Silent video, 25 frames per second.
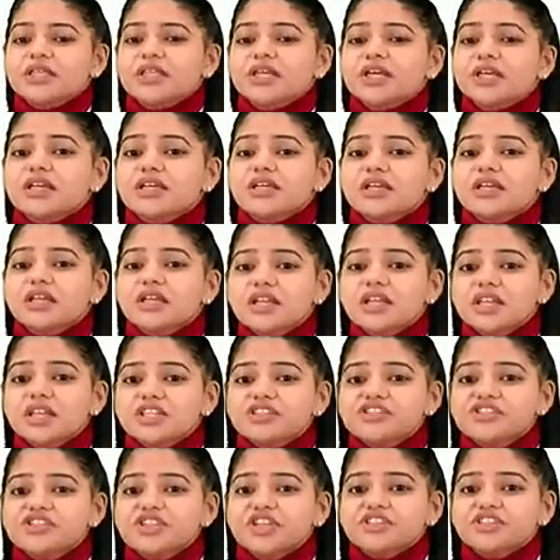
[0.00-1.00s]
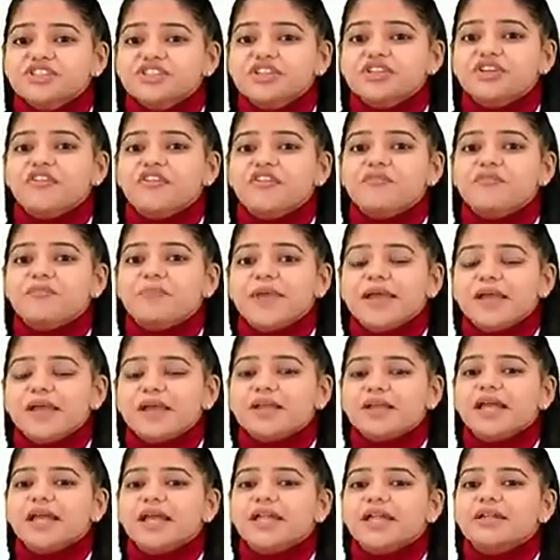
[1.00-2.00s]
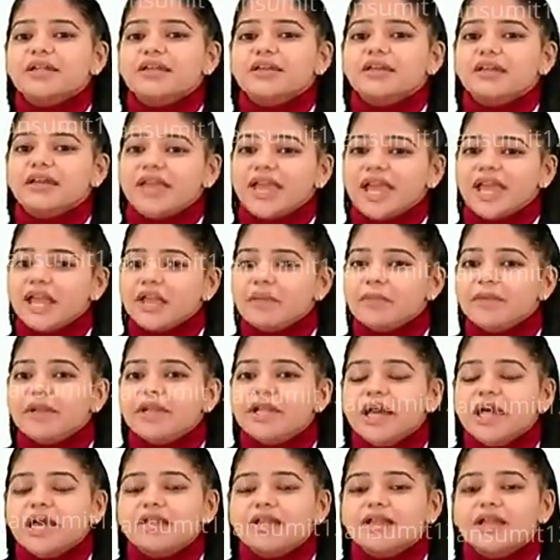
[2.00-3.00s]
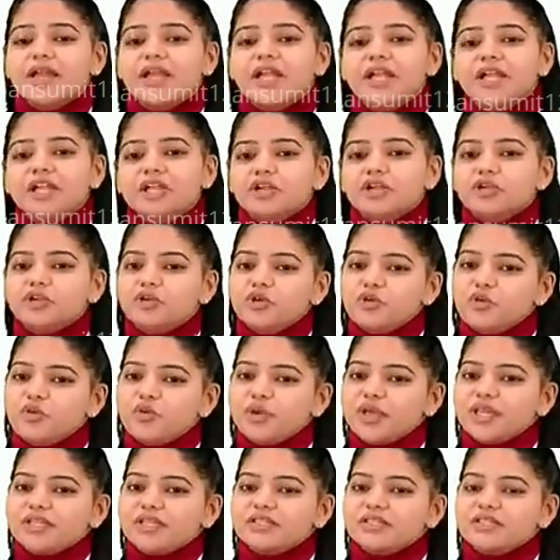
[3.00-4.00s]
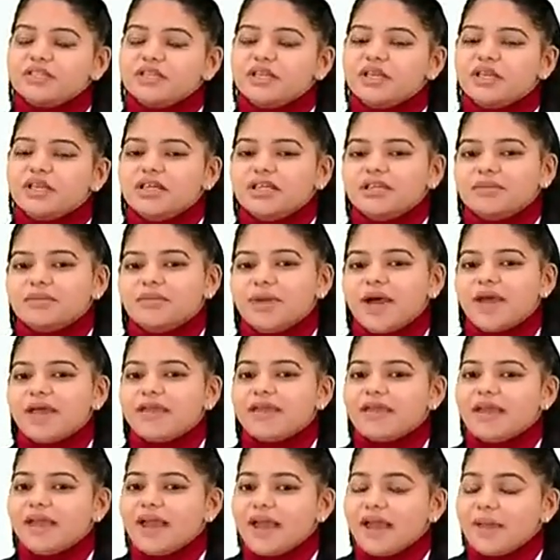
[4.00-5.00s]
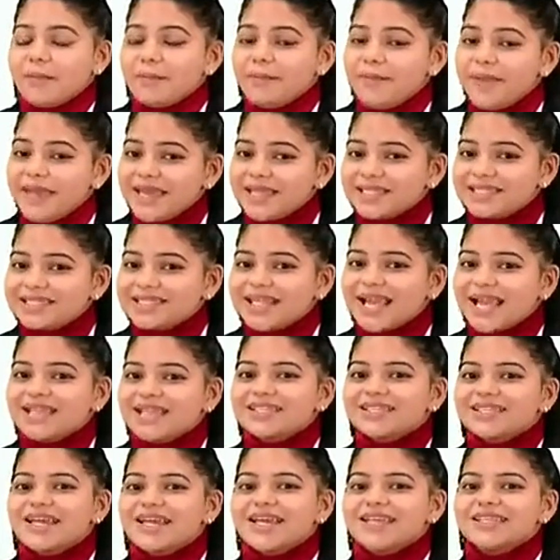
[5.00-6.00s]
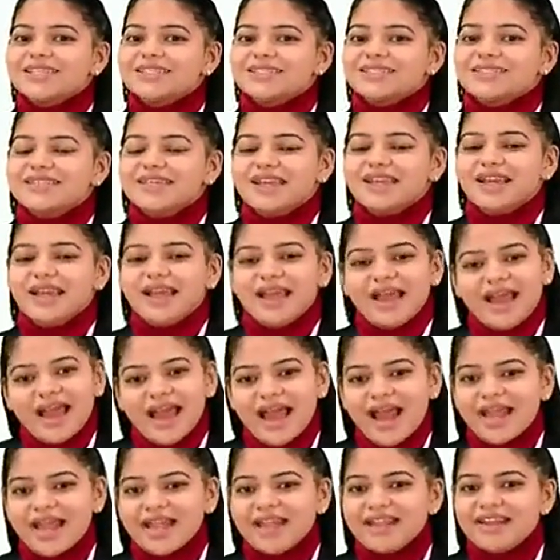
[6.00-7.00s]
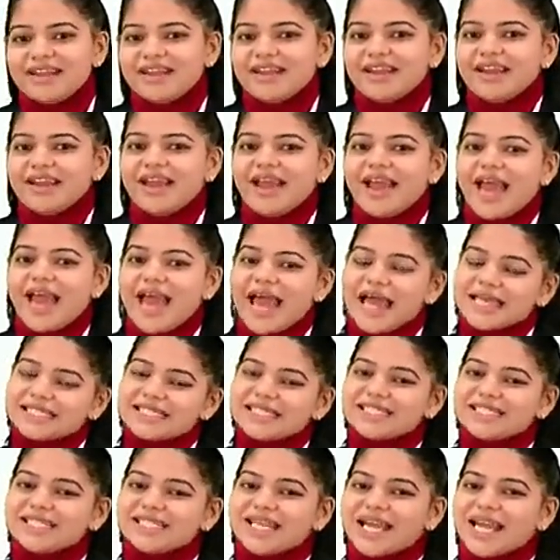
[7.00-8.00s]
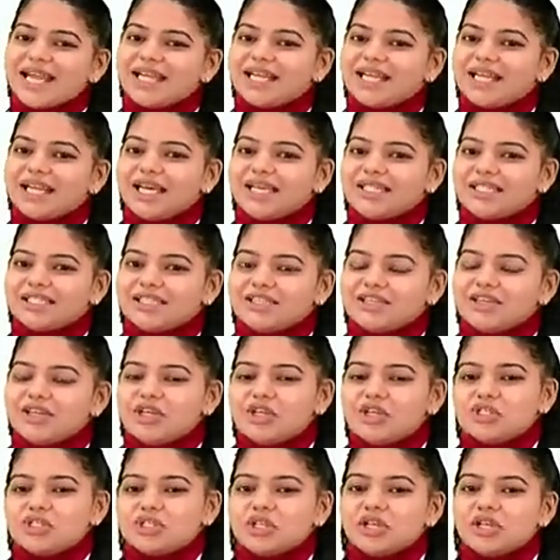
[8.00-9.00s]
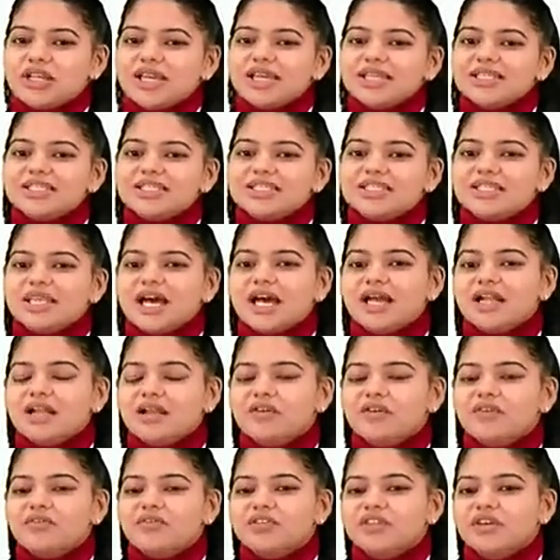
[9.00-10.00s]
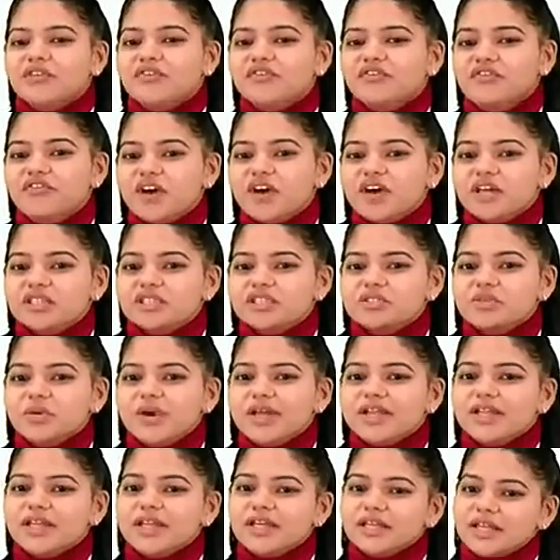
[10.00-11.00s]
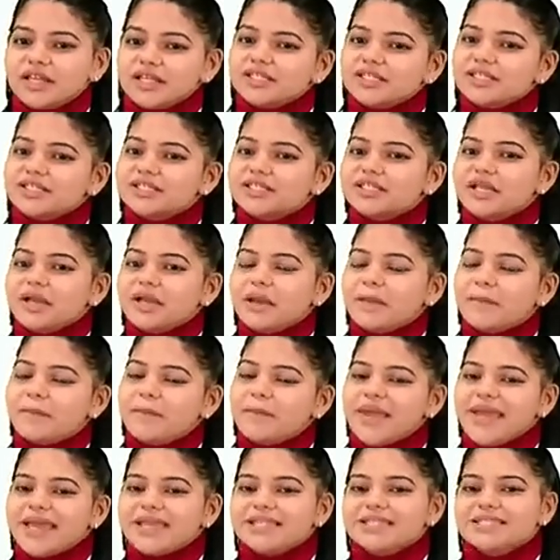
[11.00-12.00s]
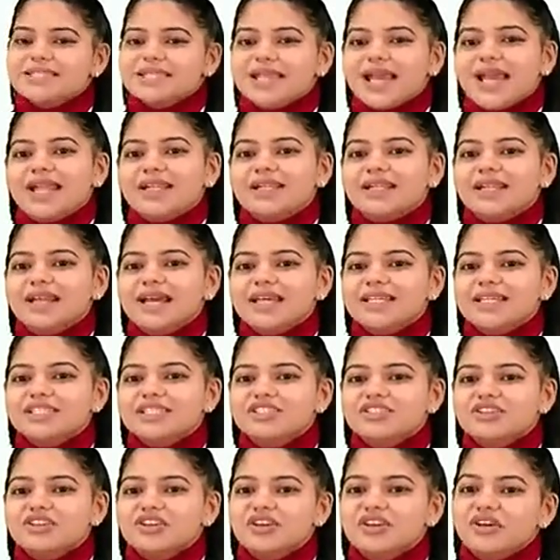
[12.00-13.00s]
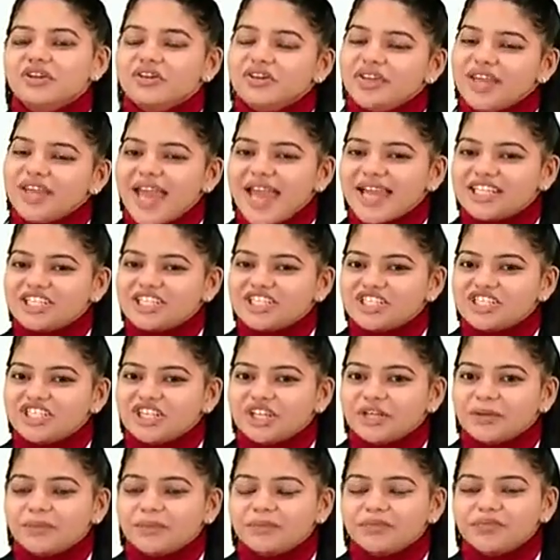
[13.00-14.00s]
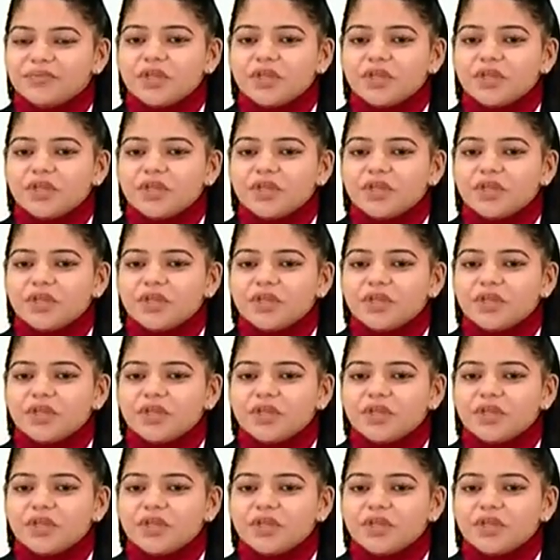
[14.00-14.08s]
The initiation of bakelite can be done in two ways, by base catalyzed and acid catalyzed. So let's start with the first one, it is base catalyzed reaction.